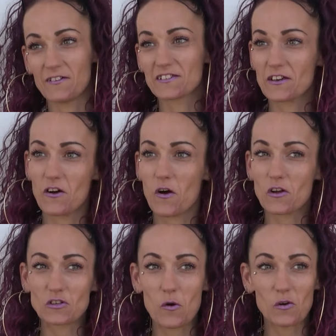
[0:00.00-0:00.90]
it's a
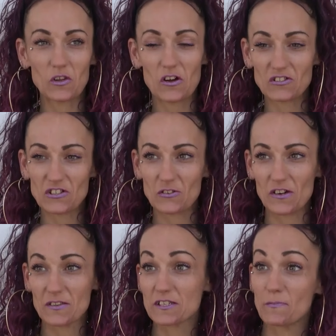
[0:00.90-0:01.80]
it's a whole long
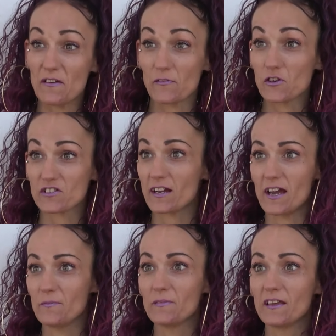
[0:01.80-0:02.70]
story. This is my first
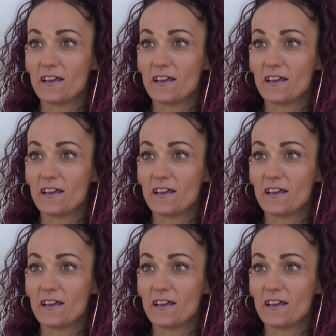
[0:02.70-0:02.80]
time.